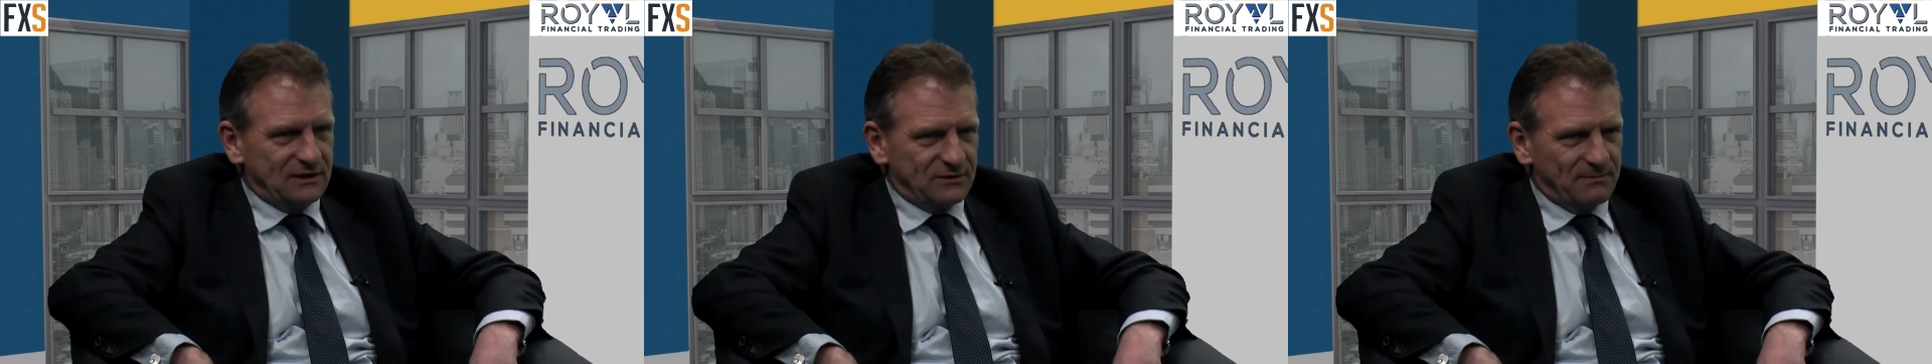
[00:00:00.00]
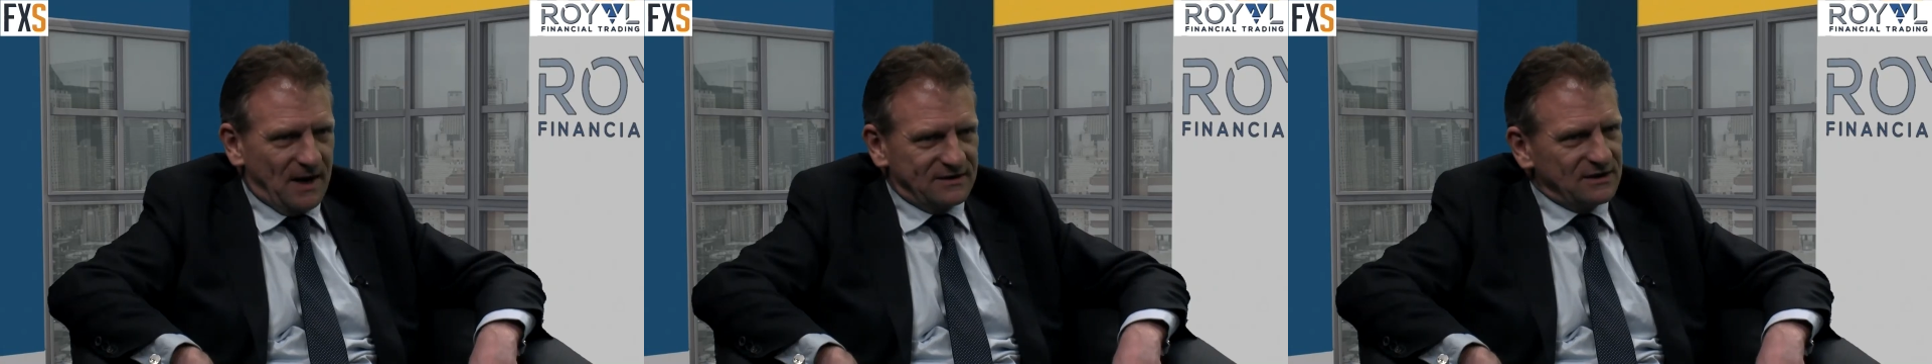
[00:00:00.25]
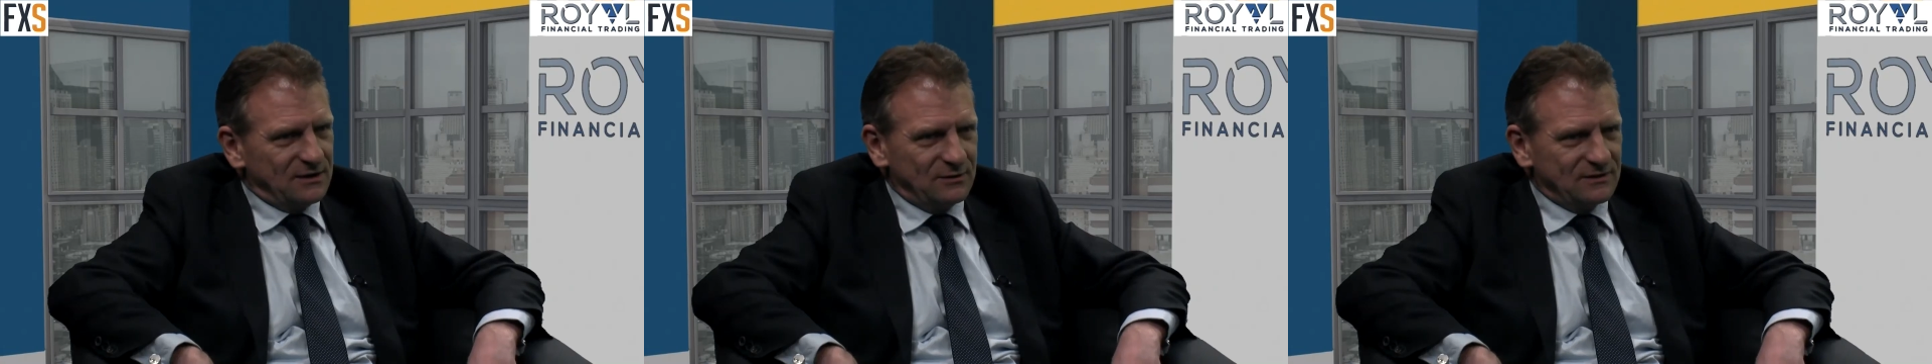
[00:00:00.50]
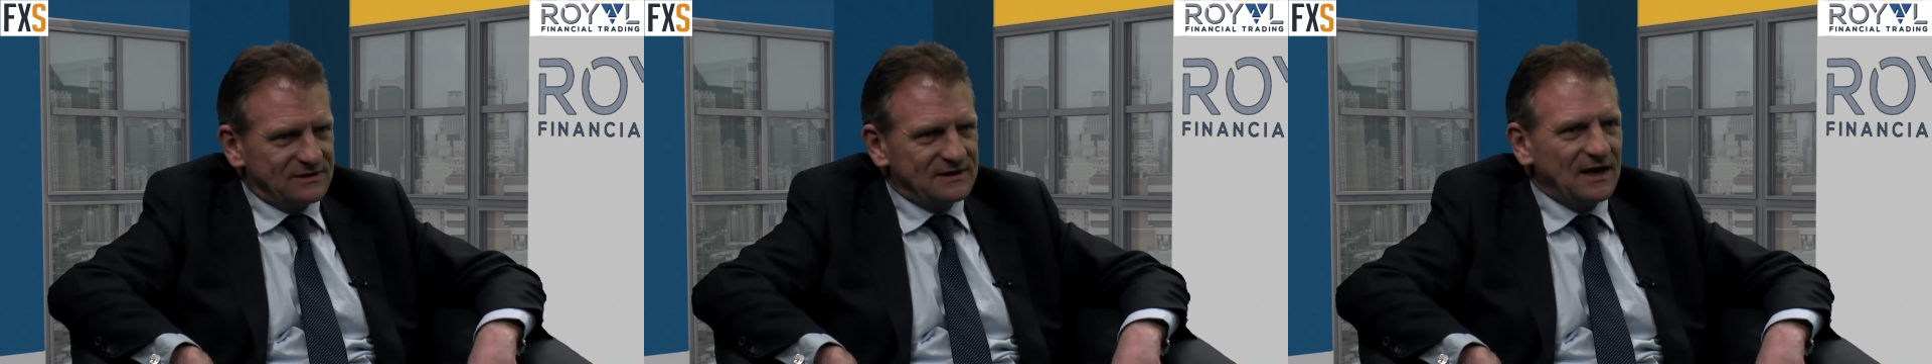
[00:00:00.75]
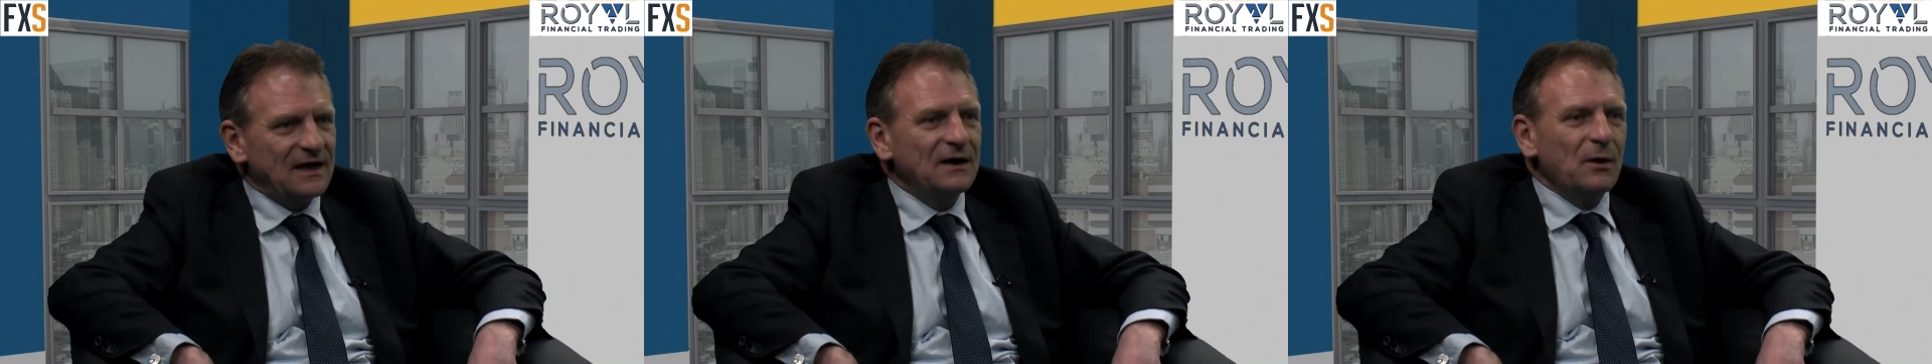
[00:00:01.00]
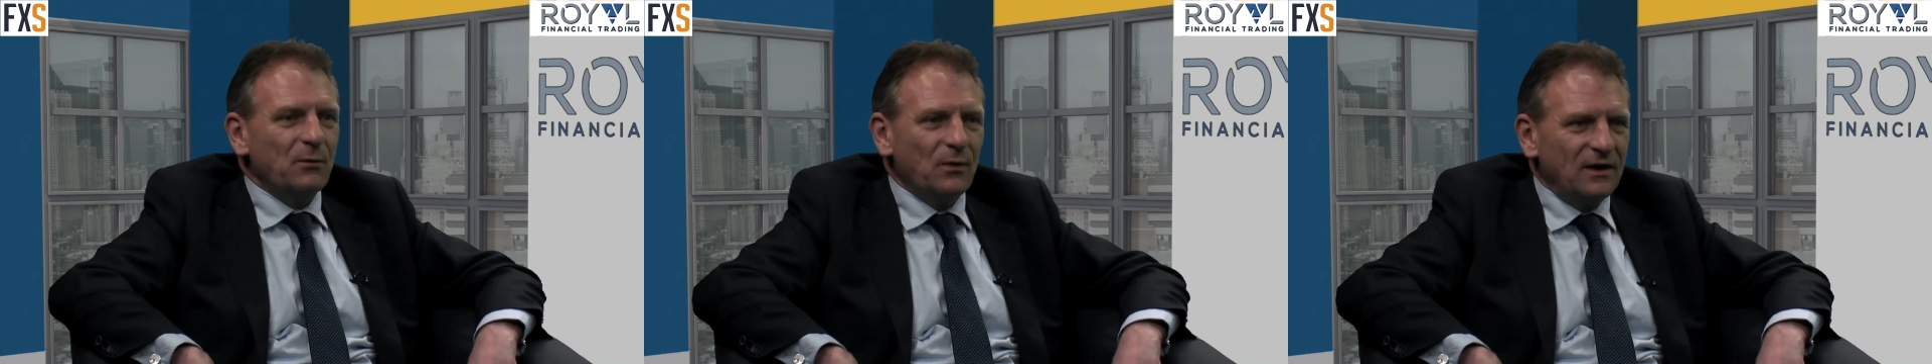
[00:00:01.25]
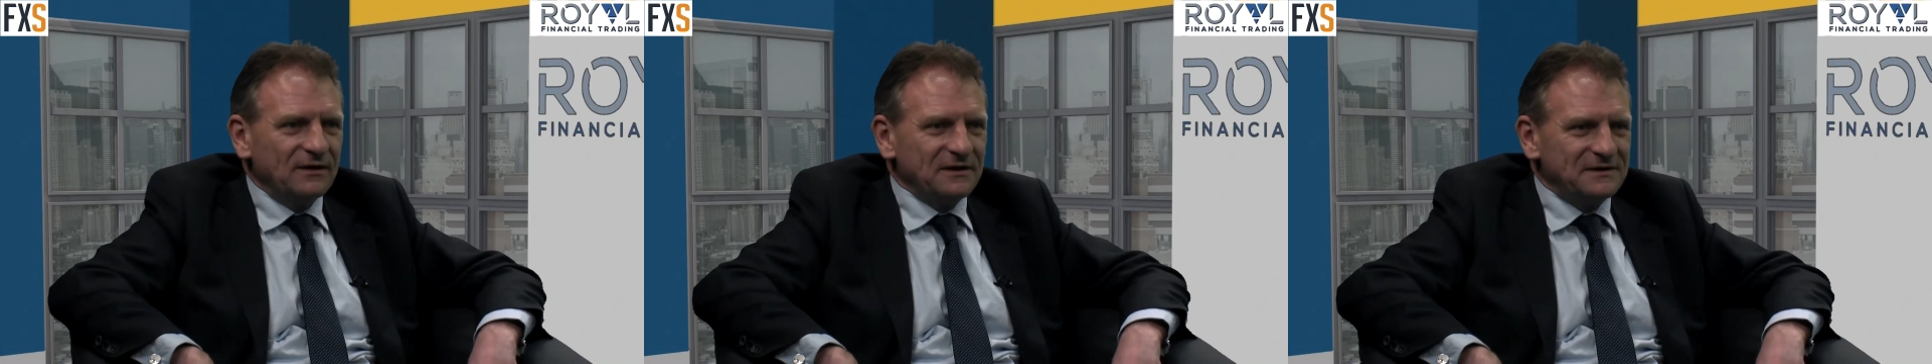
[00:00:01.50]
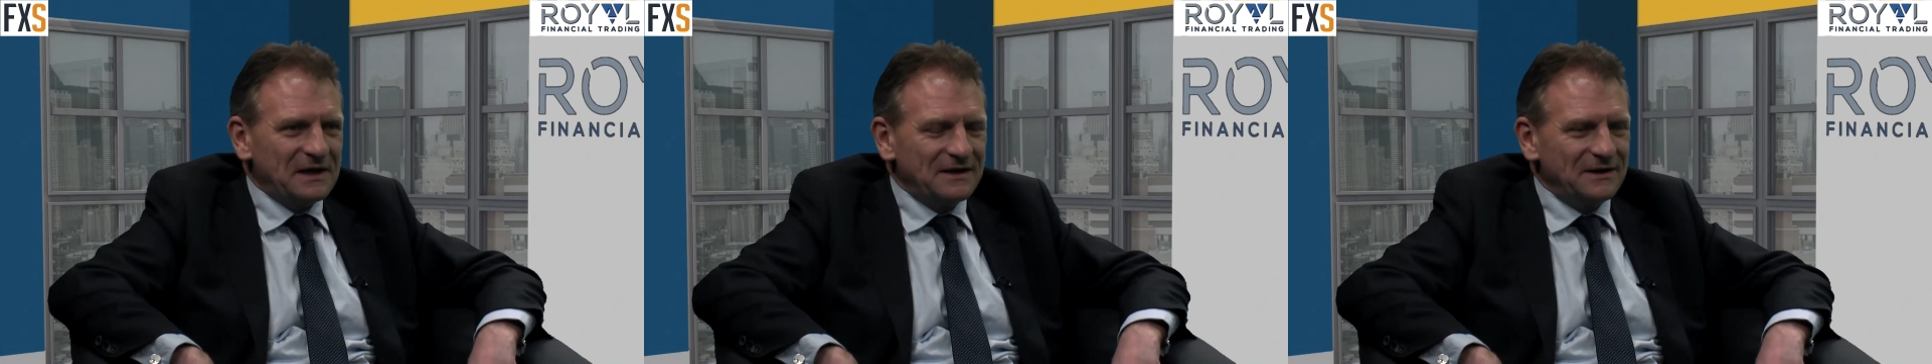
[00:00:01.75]
dramatic, you could say, well, the
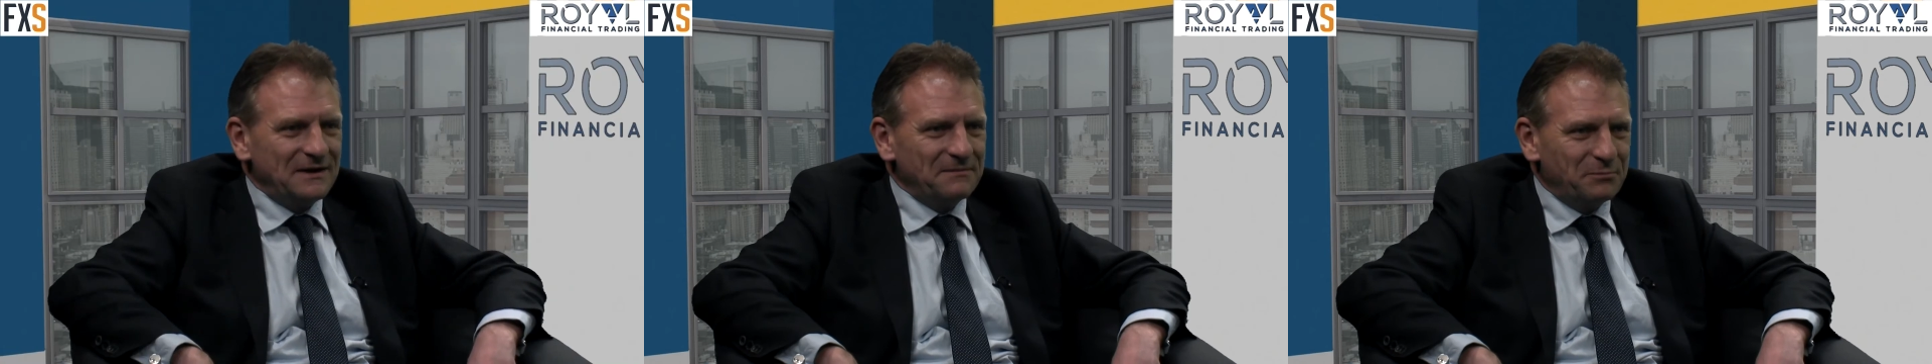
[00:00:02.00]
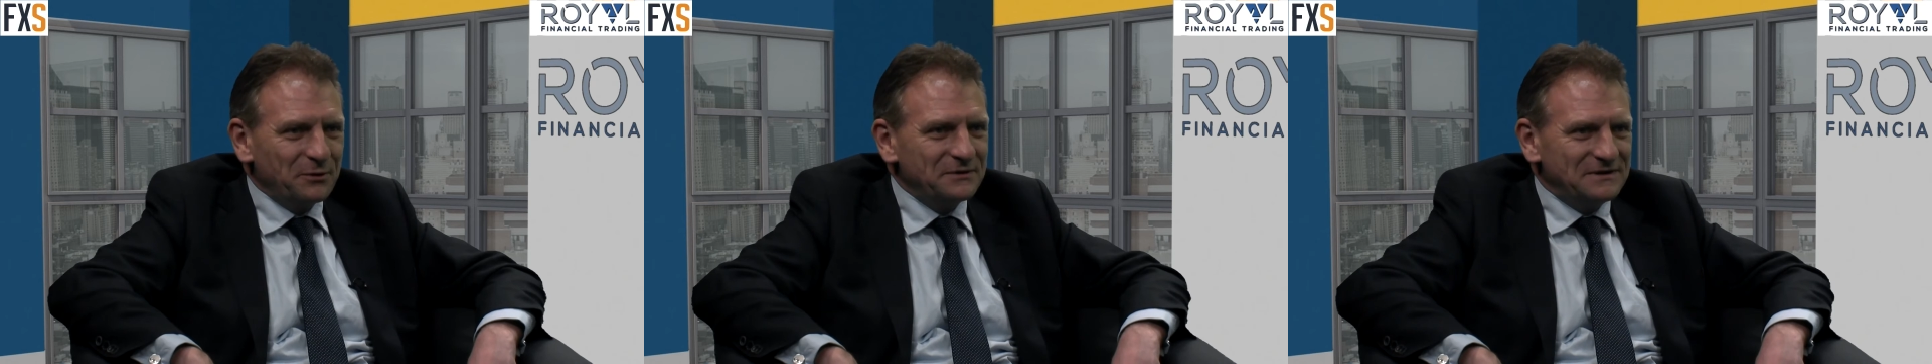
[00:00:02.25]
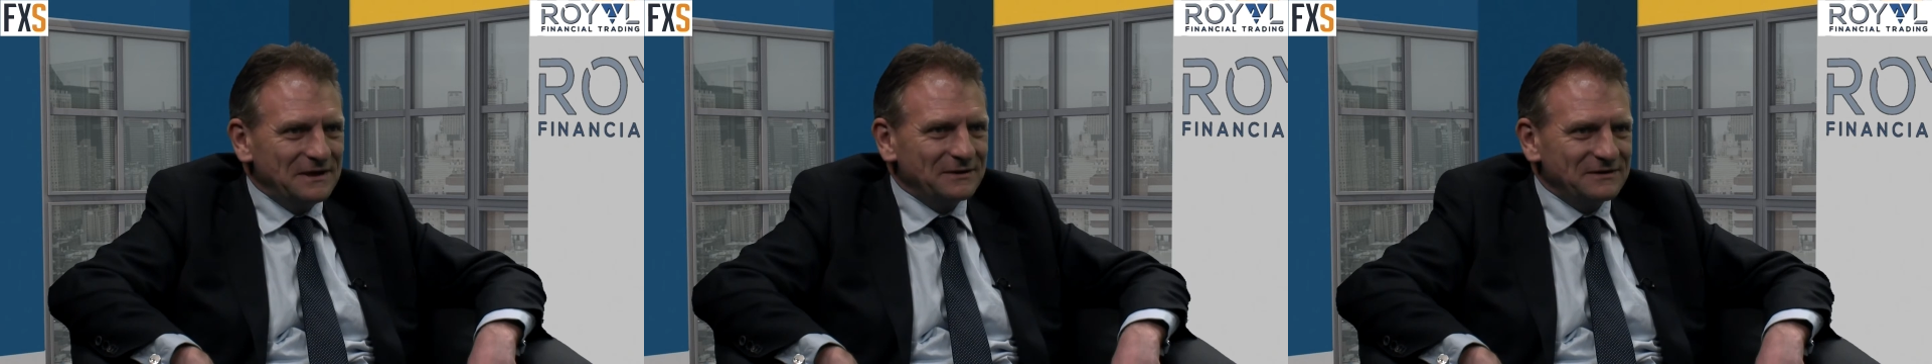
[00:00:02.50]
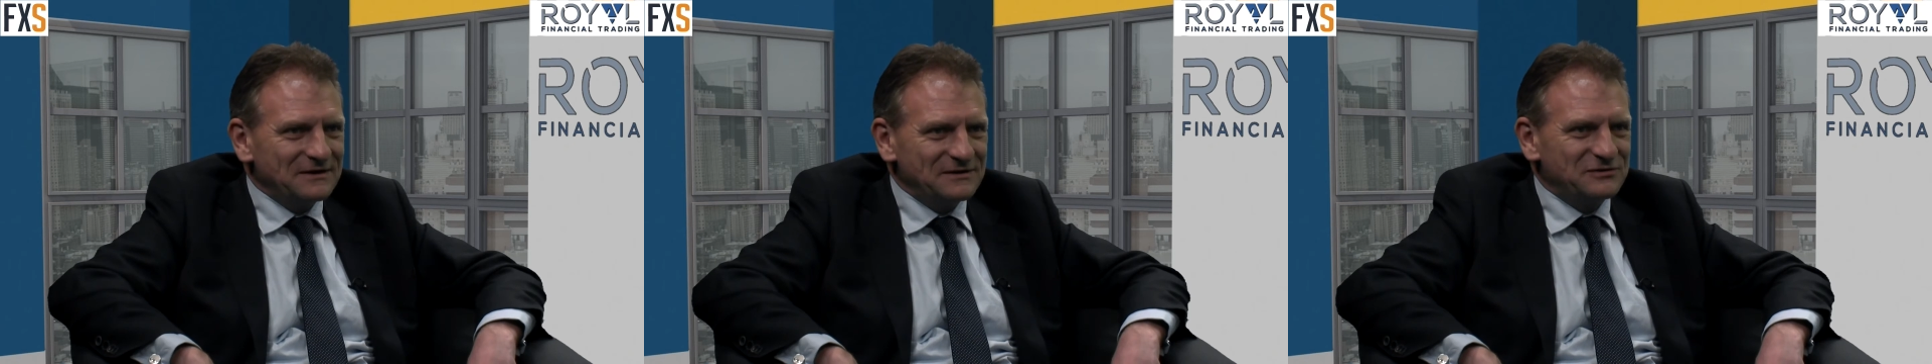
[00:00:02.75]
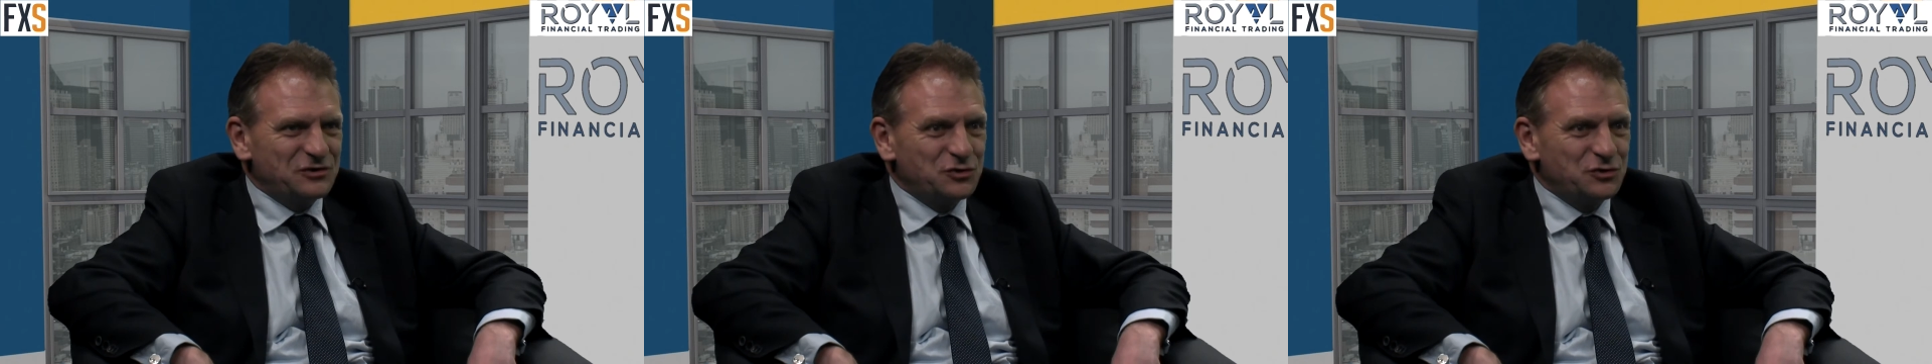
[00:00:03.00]
10 year bond yield has